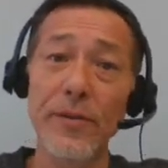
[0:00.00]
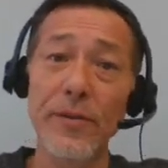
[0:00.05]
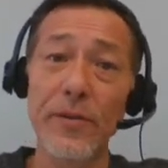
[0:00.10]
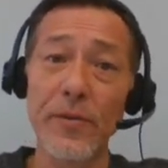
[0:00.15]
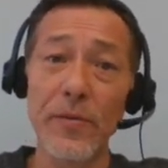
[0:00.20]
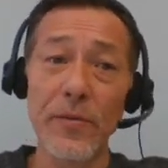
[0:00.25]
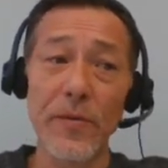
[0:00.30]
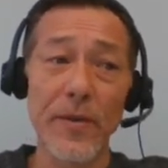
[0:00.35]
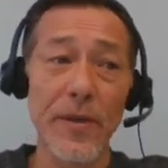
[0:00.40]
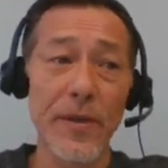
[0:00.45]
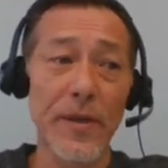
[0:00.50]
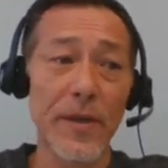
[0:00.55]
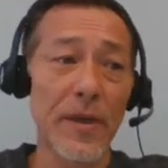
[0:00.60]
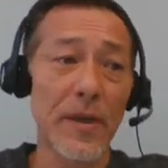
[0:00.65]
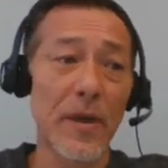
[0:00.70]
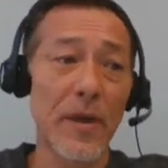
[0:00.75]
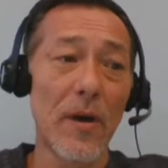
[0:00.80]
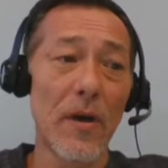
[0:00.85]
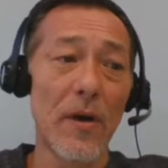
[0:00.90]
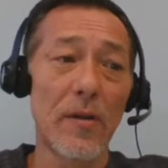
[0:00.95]
to
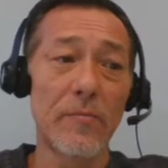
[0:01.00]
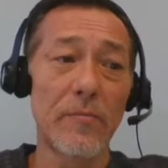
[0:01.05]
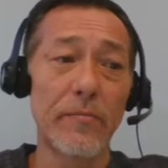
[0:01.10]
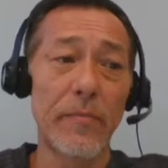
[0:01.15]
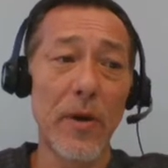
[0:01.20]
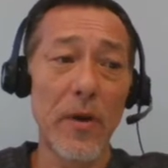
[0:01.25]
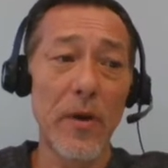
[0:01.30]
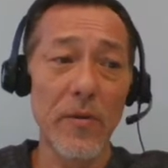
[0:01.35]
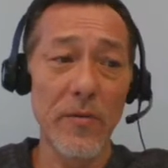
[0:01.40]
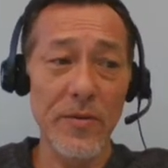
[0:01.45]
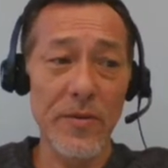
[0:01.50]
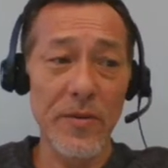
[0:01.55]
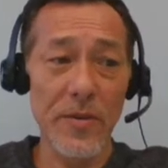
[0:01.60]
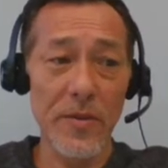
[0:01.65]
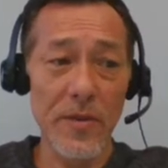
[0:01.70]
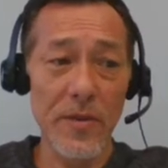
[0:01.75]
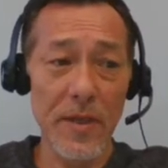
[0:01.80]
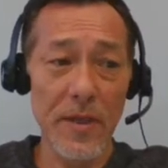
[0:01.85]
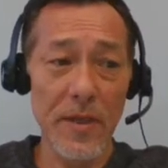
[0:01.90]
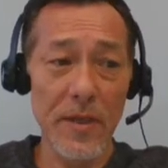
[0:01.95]
the All
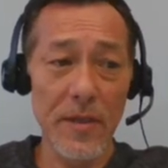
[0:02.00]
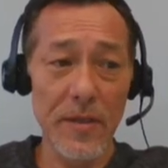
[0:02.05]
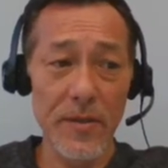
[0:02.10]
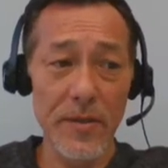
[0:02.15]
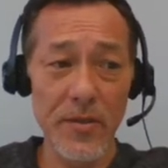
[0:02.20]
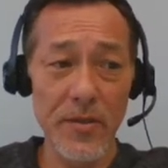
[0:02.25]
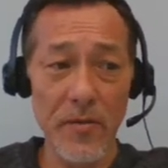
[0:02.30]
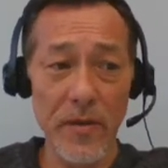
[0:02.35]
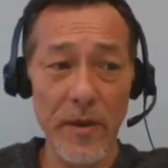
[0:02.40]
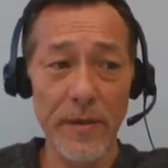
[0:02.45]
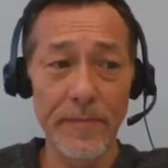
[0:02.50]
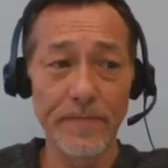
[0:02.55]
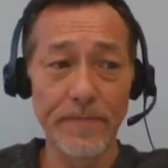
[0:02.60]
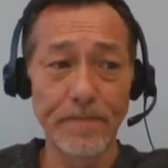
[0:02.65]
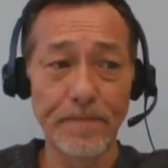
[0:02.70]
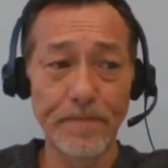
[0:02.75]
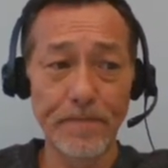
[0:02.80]
Posts screen.